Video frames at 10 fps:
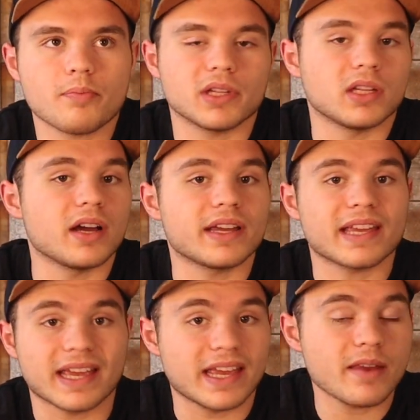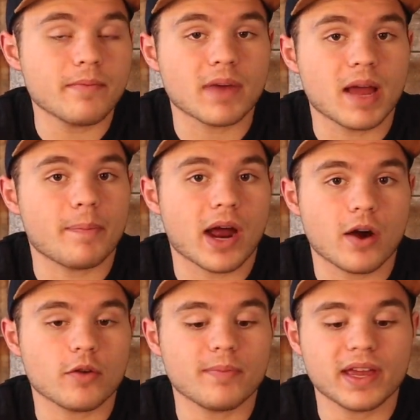plug in my
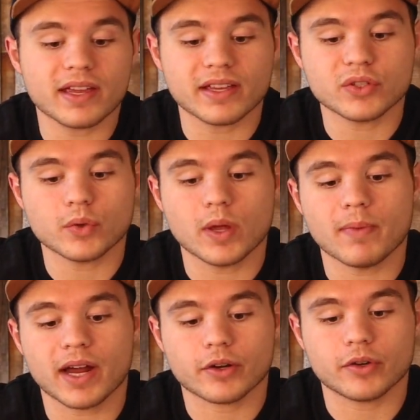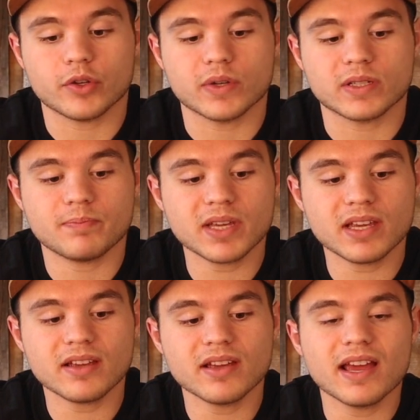power bank into a micro
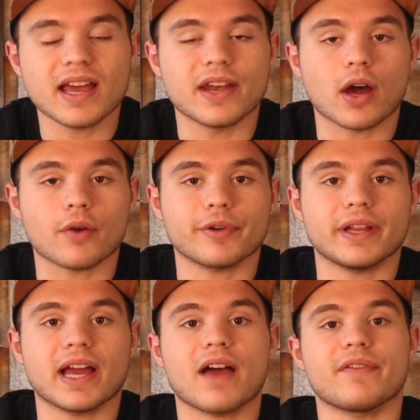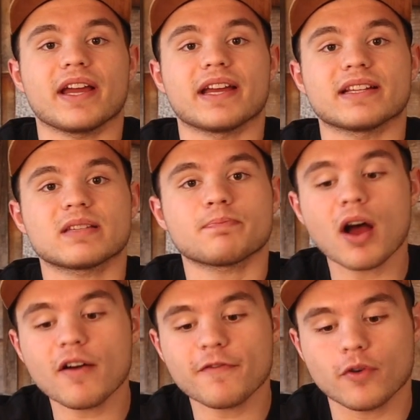USB and not really having a
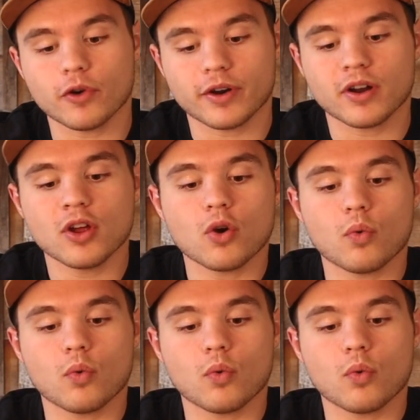spot for it,